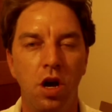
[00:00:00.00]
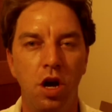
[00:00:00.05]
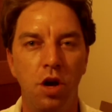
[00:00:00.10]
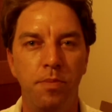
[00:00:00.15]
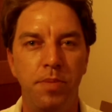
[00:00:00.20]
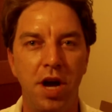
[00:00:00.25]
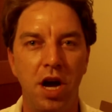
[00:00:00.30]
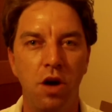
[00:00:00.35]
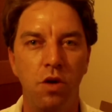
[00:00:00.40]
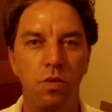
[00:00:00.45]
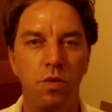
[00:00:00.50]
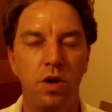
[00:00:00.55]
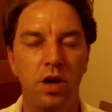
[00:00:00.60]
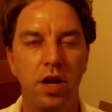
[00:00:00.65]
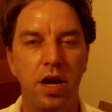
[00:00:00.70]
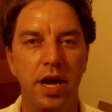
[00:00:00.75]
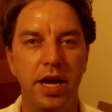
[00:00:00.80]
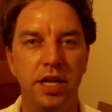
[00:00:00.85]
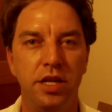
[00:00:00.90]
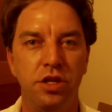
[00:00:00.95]
about what
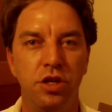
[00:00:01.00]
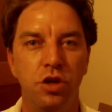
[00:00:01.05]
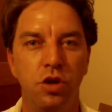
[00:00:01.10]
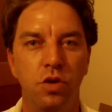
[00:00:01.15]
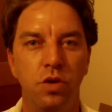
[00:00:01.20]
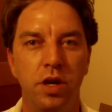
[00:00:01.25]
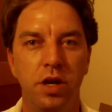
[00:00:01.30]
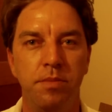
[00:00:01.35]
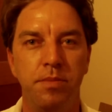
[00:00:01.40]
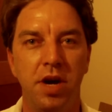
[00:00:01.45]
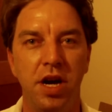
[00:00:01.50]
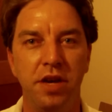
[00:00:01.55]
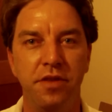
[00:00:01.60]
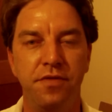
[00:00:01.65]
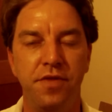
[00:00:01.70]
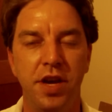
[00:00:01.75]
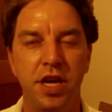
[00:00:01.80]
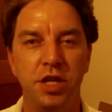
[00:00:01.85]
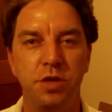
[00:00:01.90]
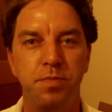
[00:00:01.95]
I do in my
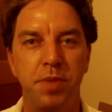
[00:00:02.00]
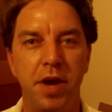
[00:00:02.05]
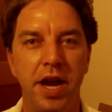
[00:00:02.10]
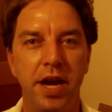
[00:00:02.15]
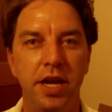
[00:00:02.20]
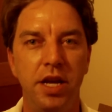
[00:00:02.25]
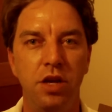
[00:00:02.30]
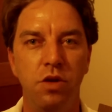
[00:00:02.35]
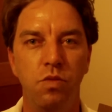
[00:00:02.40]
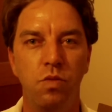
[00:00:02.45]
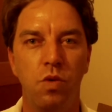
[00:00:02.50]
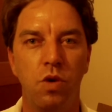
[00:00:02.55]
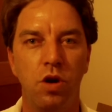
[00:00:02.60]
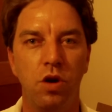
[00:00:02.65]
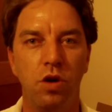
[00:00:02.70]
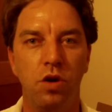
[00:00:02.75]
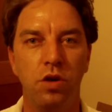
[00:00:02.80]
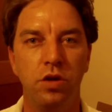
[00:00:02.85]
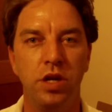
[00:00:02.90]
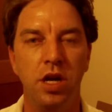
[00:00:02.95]
face painting
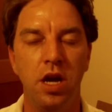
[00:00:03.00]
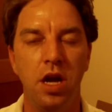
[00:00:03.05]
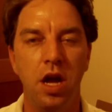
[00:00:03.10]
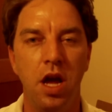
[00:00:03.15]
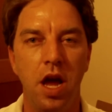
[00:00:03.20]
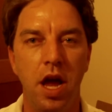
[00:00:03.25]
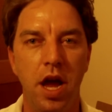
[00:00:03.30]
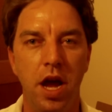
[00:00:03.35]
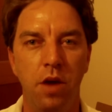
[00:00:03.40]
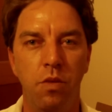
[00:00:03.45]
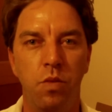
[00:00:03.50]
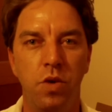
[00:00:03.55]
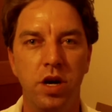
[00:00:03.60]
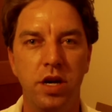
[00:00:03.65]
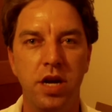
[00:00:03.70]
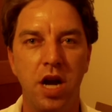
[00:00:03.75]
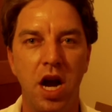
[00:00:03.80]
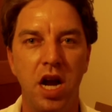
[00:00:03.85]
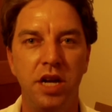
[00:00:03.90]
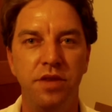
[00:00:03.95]
world and what
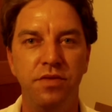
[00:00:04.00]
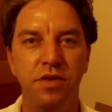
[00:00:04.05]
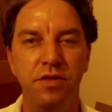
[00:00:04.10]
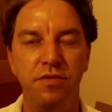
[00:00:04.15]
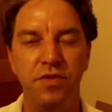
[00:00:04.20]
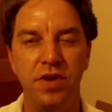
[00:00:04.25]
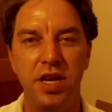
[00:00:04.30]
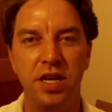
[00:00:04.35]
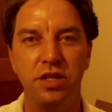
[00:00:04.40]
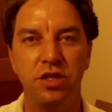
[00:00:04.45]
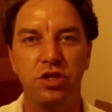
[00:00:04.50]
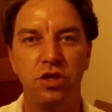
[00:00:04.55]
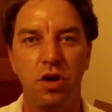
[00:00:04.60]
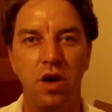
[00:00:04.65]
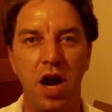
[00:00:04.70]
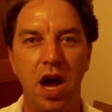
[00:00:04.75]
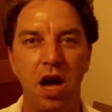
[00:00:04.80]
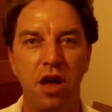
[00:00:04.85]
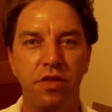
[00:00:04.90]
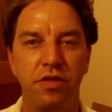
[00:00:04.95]
kind of events are
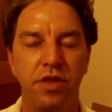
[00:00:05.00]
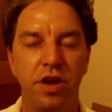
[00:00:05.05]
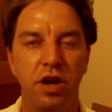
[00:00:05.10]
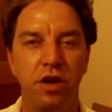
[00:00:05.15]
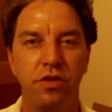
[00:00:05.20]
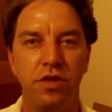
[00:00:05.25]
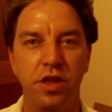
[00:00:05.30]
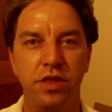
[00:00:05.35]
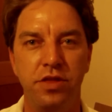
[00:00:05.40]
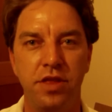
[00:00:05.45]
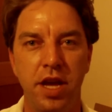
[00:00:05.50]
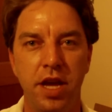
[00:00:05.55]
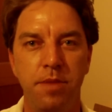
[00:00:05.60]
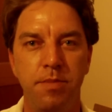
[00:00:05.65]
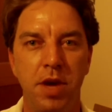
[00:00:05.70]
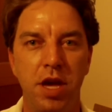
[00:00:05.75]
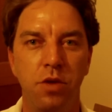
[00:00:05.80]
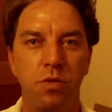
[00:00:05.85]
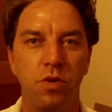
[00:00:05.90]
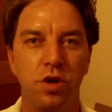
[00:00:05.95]
out there that they
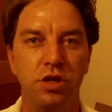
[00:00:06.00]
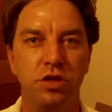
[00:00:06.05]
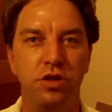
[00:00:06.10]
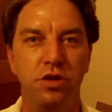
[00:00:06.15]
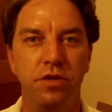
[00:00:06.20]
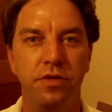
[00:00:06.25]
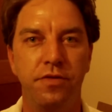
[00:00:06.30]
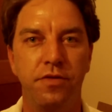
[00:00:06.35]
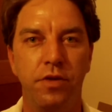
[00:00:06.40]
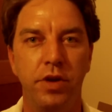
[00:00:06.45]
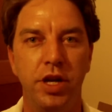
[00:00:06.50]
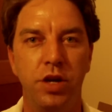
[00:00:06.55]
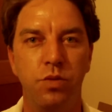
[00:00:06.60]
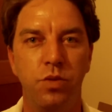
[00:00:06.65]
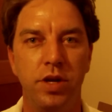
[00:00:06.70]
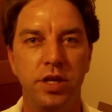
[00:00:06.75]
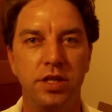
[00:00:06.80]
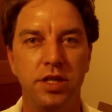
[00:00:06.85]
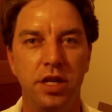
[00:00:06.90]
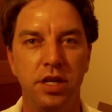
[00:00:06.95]
may want to
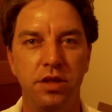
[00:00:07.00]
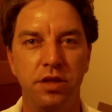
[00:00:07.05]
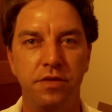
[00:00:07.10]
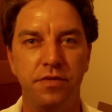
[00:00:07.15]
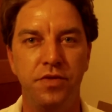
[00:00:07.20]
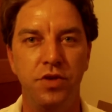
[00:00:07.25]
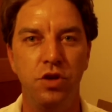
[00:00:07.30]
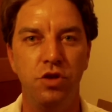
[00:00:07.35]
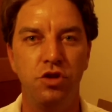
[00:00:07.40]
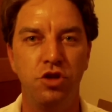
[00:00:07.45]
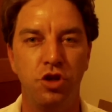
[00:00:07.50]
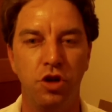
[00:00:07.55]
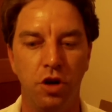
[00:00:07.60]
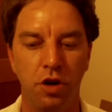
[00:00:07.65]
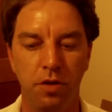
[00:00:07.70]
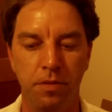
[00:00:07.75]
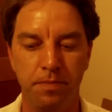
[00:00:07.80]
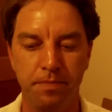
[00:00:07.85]
frequent in the future.